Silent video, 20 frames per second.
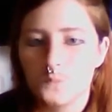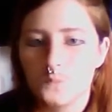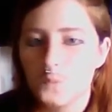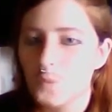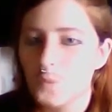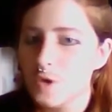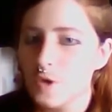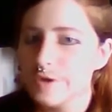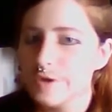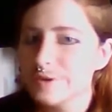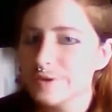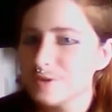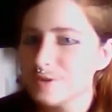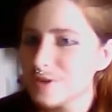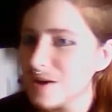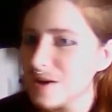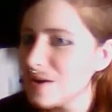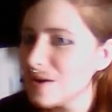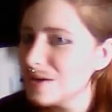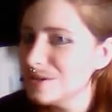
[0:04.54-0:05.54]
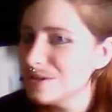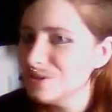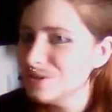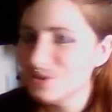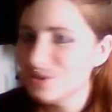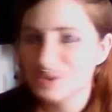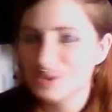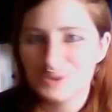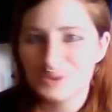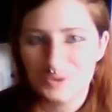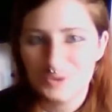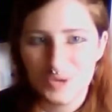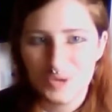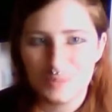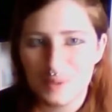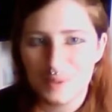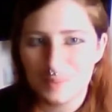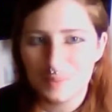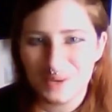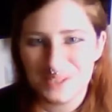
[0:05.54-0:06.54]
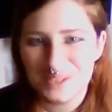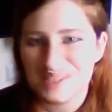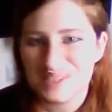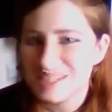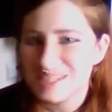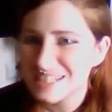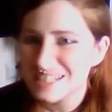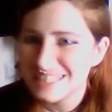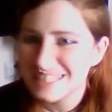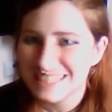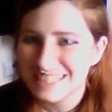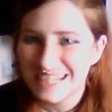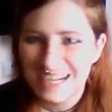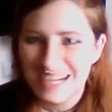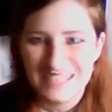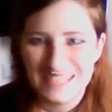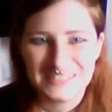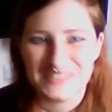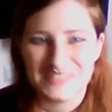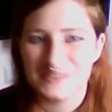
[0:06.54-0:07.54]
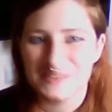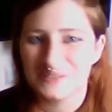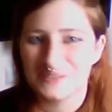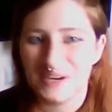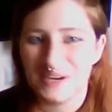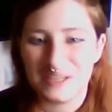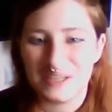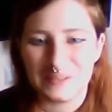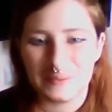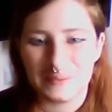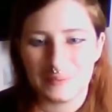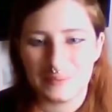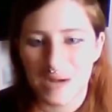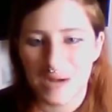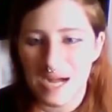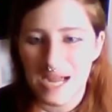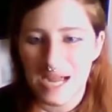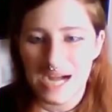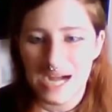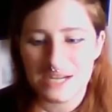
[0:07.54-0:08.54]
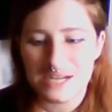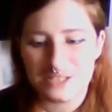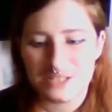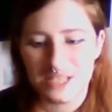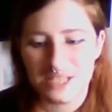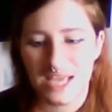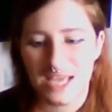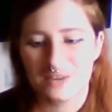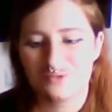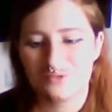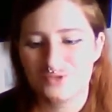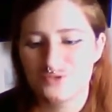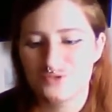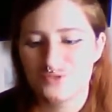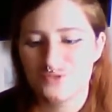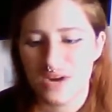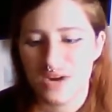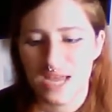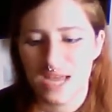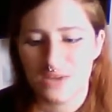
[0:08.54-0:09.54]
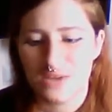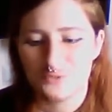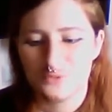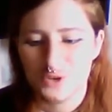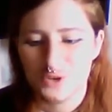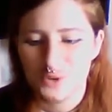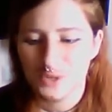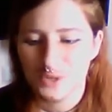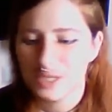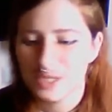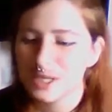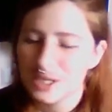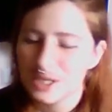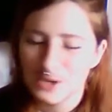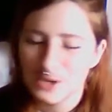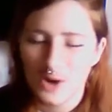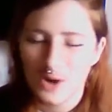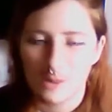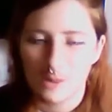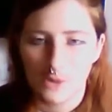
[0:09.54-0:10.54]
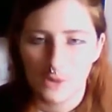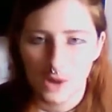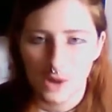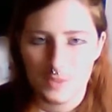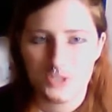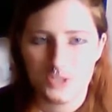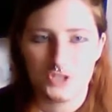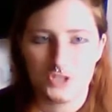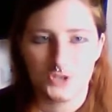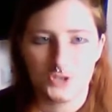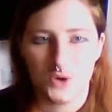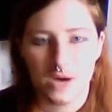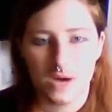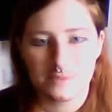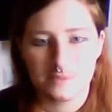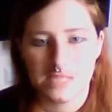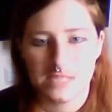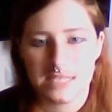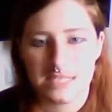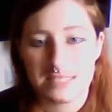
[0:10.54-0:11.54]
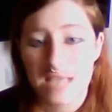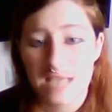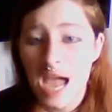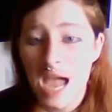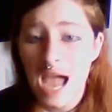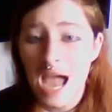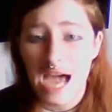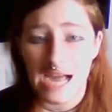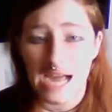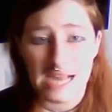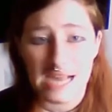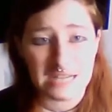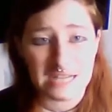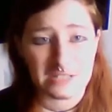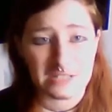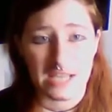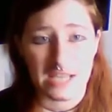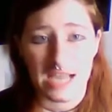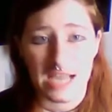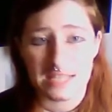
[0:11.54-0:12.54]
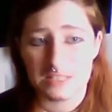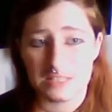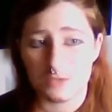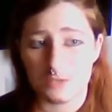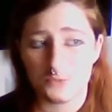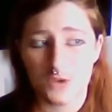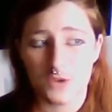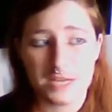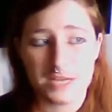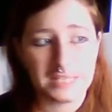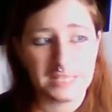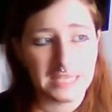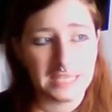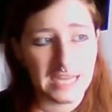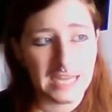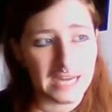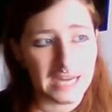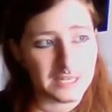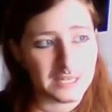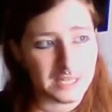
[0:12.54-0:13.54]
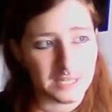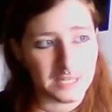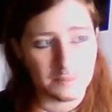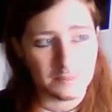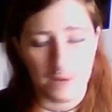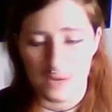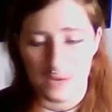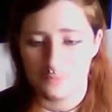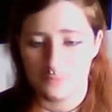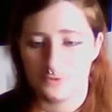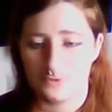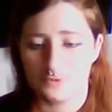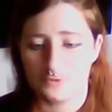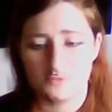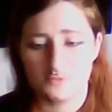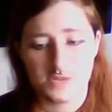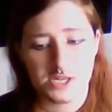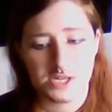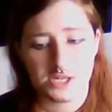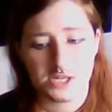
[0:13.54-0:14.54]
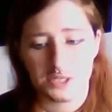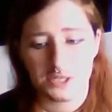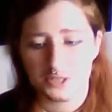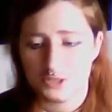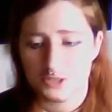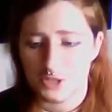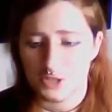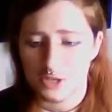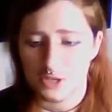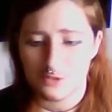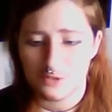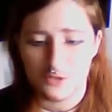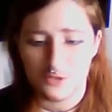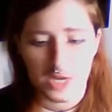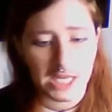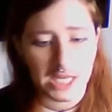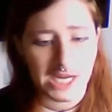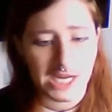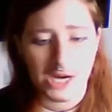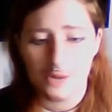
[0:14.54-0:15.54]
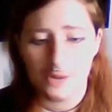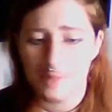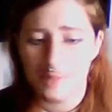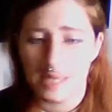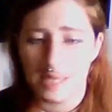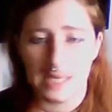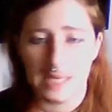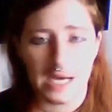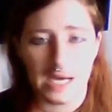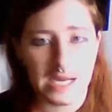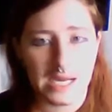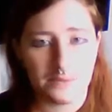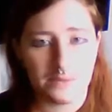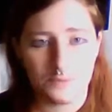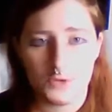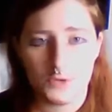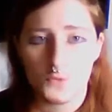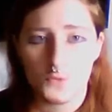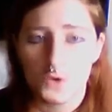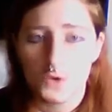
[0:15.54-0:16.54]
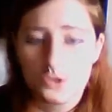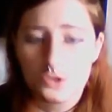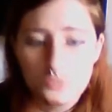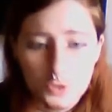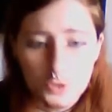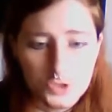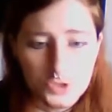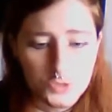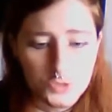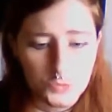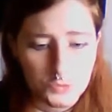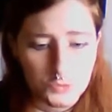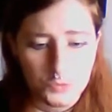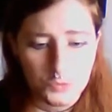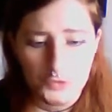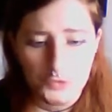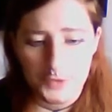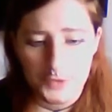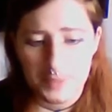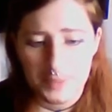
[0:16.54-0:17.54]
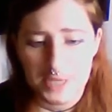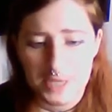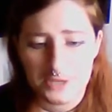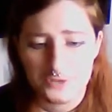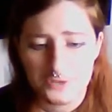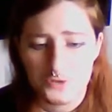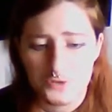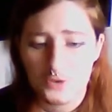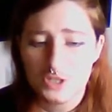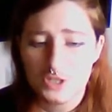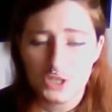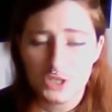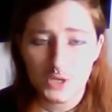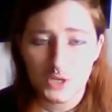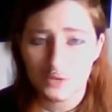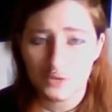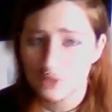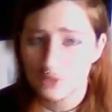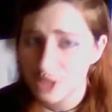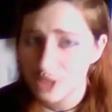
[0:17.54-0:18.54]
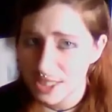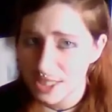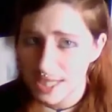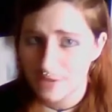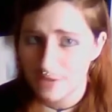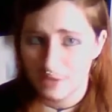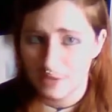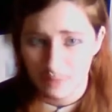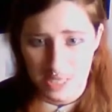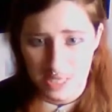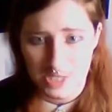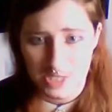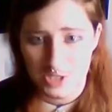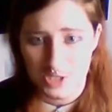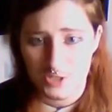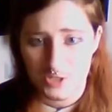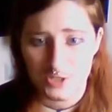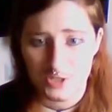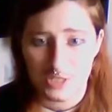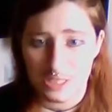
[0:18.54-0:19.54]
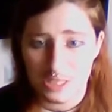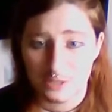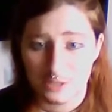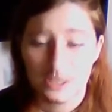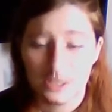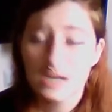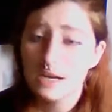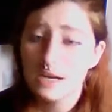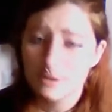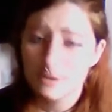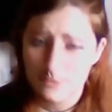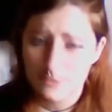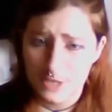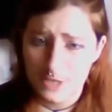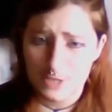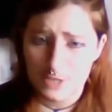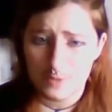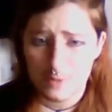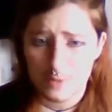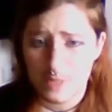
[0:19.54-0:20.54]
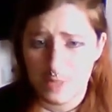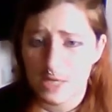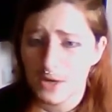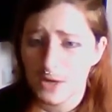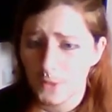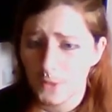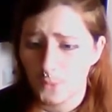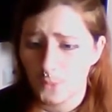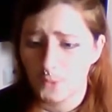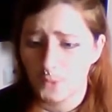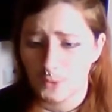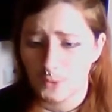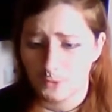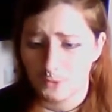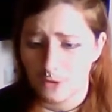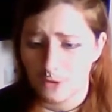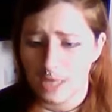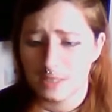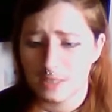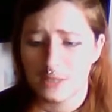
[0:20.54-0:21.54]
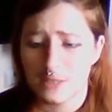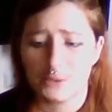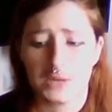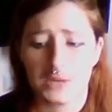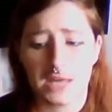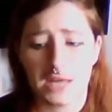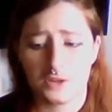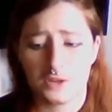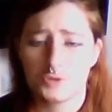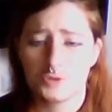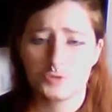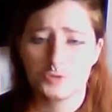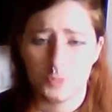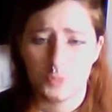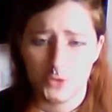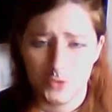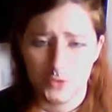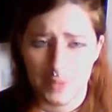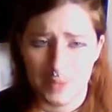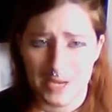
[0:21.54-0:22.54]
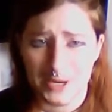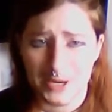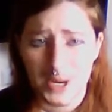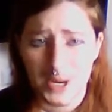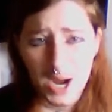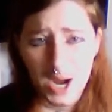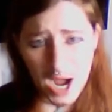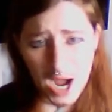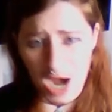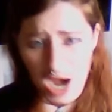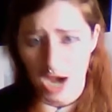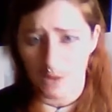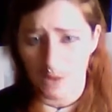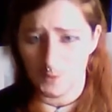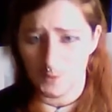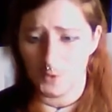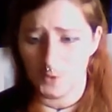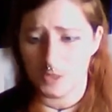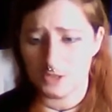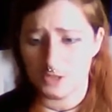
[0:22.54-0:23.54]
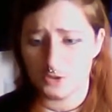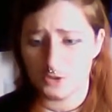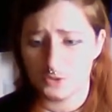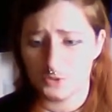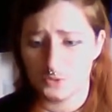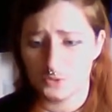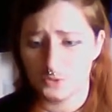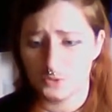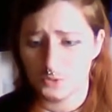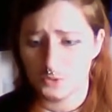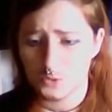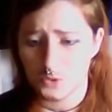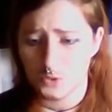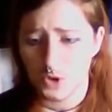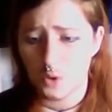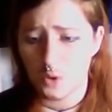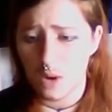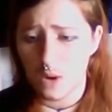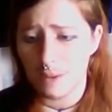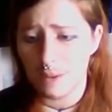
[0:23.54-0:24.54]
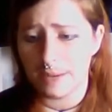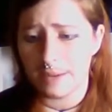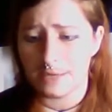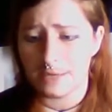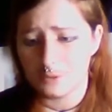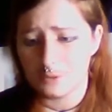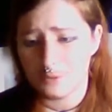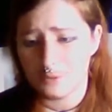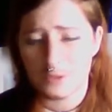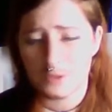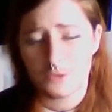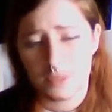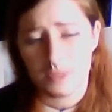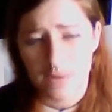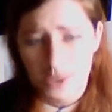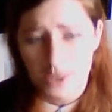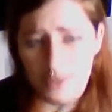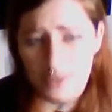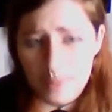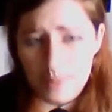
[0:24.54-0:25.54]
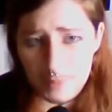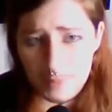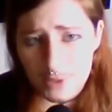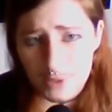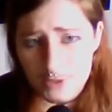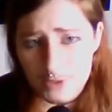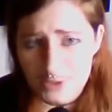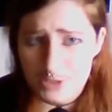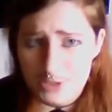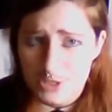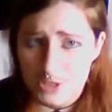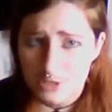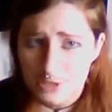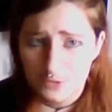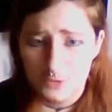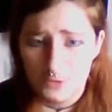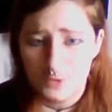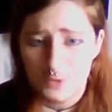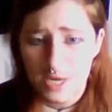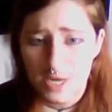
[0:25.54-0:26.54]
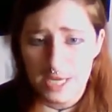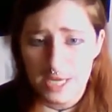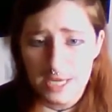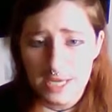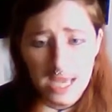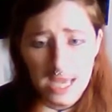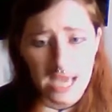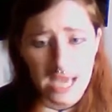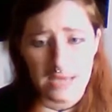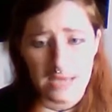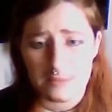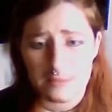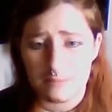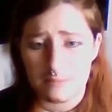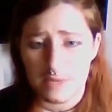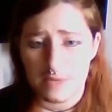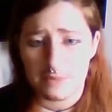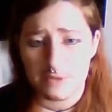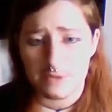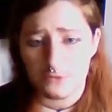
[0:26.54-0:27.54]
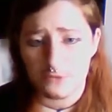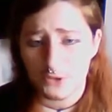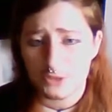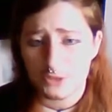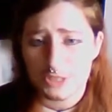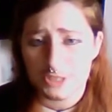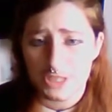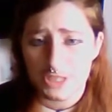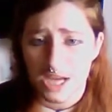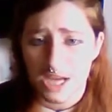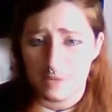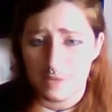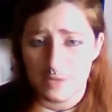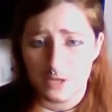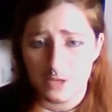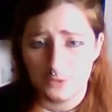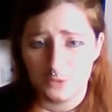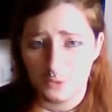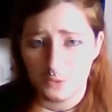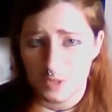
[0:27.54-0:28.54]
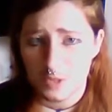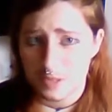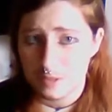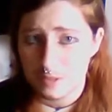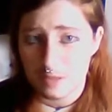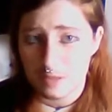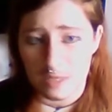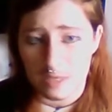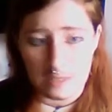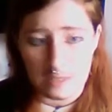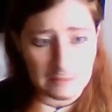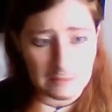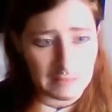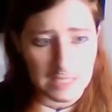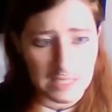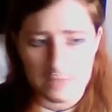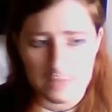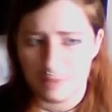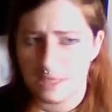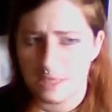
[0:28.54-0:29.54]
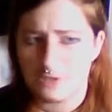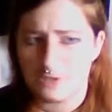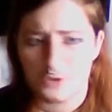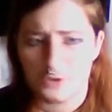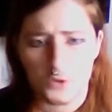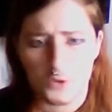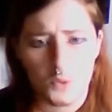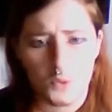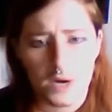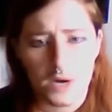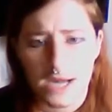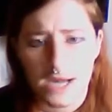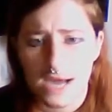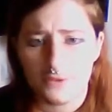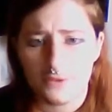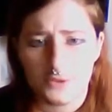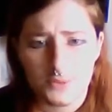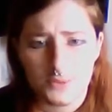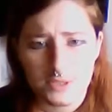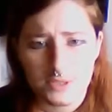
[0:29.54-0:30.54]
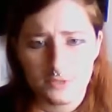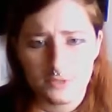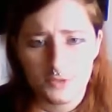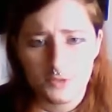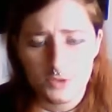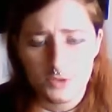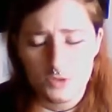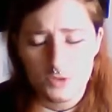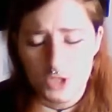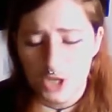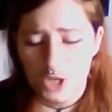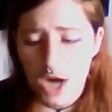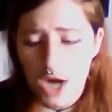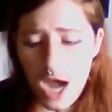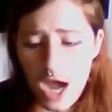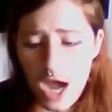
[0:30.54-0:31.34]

with a new creepypasta, kind of. I actually had a few I had recorded. I know I promised to do updates. I actually had some ready, and then my Premiere started fucking up, and I am the worst person with Movie Maker. So until I feel like having patience to either fix Premiere or finally learn how to use Movie Maker, I'm going to go about doing my creepypastas a different way, and maybe filling the time in with Let's Plays or what have you in the future.